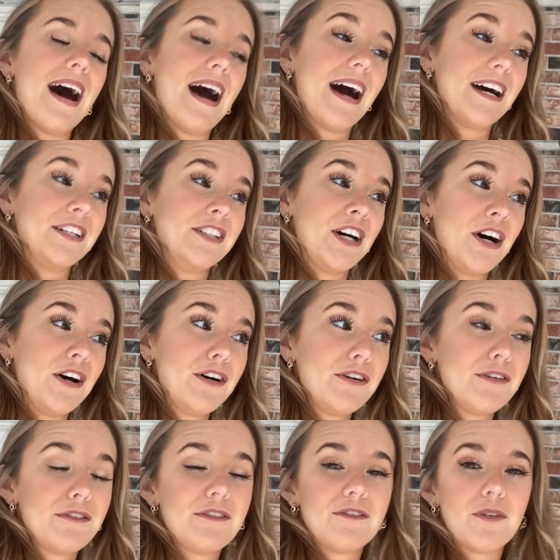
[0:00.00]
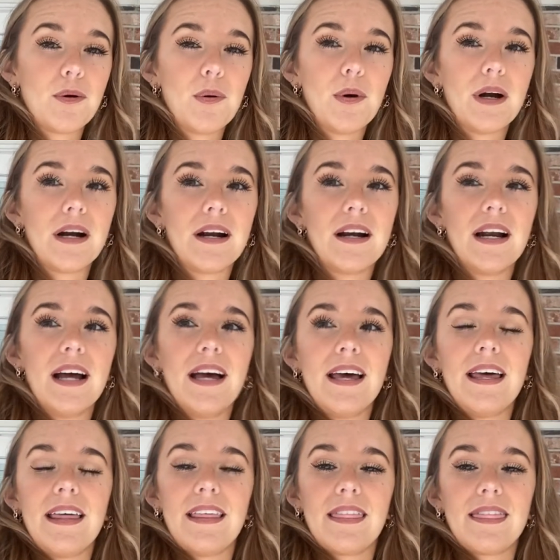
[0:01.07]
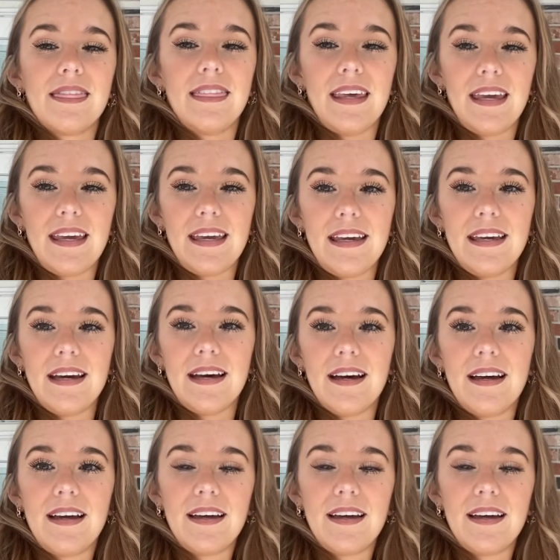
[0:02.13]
I know for the uh,